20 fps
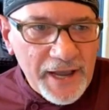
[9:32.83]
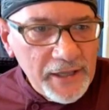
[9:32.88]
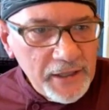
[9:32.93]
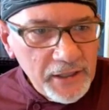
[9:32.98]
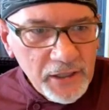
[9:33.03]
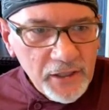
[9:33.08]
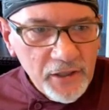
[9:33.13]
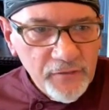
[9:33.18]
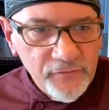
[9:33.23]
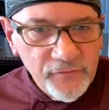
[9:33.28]
I
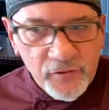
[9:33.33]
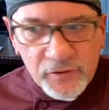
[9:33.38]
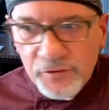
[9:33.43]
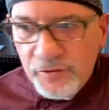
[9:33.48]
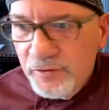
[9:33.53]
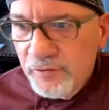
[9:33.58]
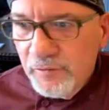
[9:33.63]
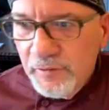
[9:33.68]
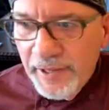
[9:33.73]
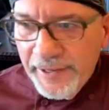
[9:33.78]
love to
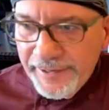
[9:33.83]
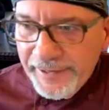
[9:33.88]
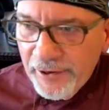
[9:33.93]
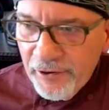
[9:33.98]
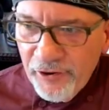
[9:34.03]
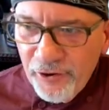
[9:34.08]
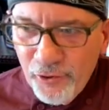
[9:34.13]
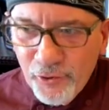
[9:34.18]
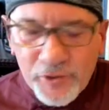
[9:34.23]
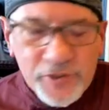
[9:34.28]
do like
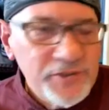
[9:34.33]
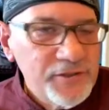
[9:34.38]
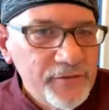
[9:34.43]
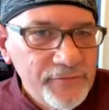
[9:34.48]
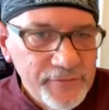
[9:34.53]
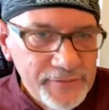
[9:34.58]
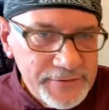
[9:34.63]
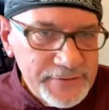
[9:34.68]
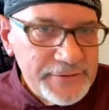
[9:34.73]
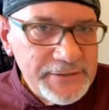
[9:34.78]
karaoke stuff
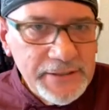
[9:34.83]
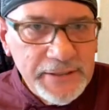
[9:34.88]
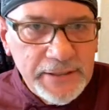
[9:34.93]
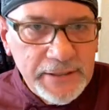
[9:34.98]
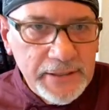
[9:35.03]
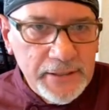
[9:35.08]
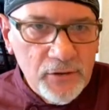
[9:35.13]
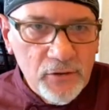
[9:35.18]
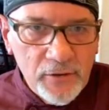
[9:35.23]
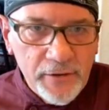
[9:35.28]
and
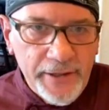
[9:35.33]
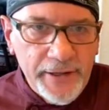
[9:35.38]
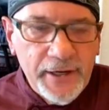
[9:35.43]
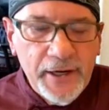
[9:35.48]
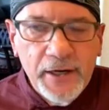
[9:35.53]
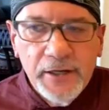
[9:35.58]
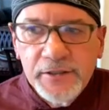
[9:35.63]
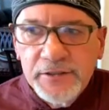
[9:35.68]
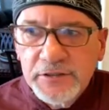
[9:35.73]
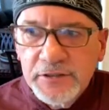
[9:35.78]
sing and all that
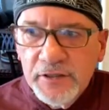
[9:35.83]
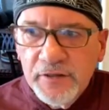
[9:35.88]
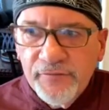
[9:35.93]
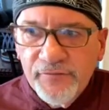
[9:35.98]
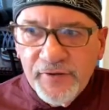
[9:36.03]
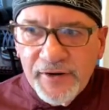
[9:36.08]
kind of stuff.